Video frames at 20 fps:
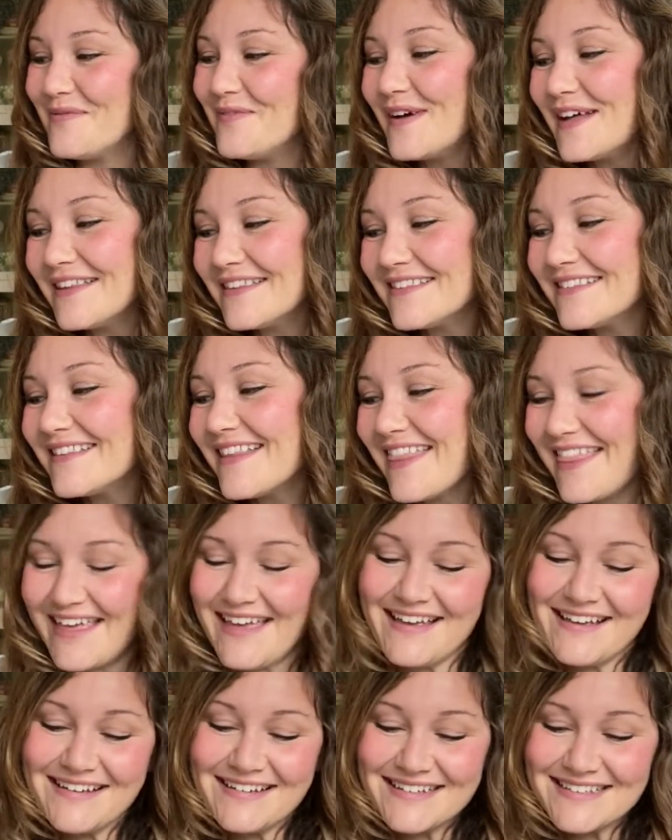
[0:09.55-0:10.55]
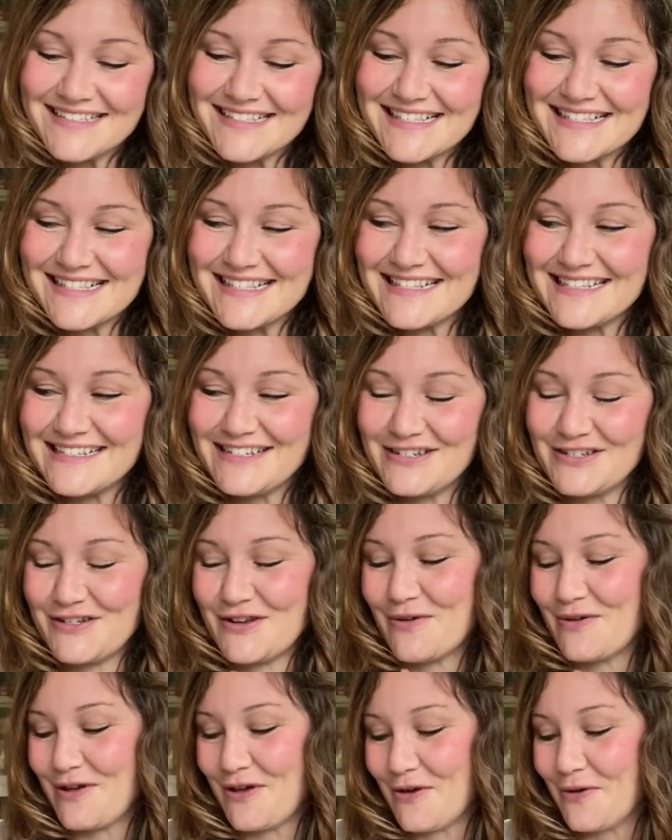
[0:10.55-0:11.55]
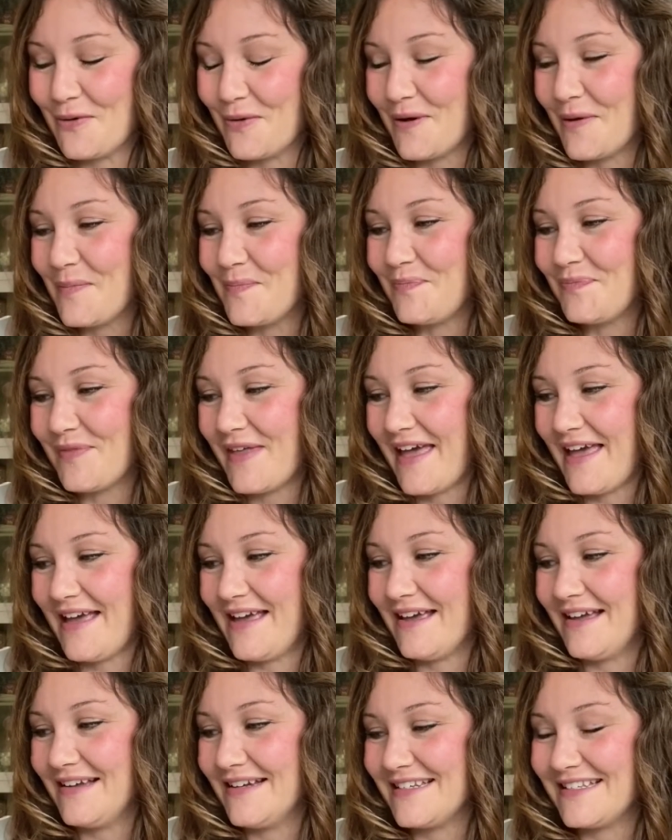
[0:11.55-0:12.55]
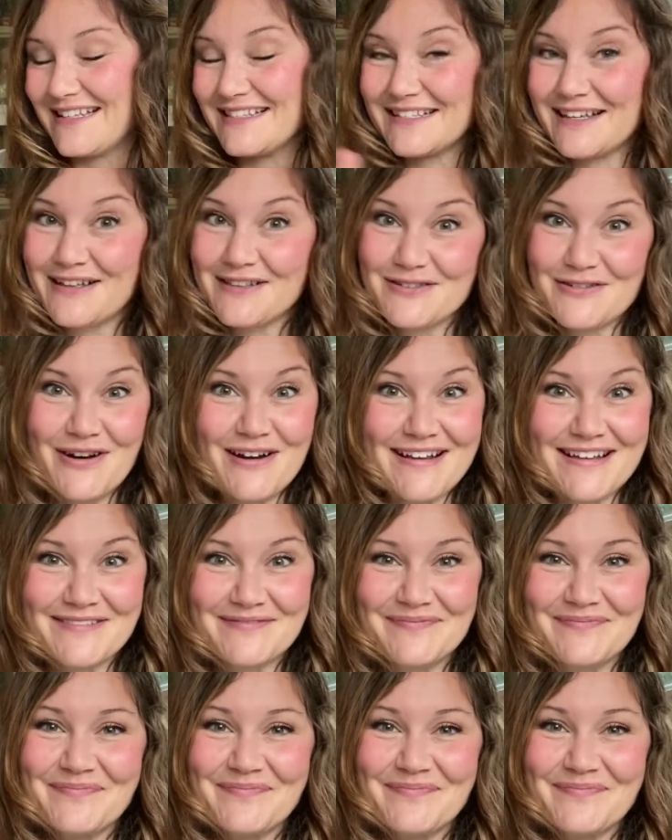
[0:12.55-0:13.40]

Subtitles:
fun things to show you, and let's get started.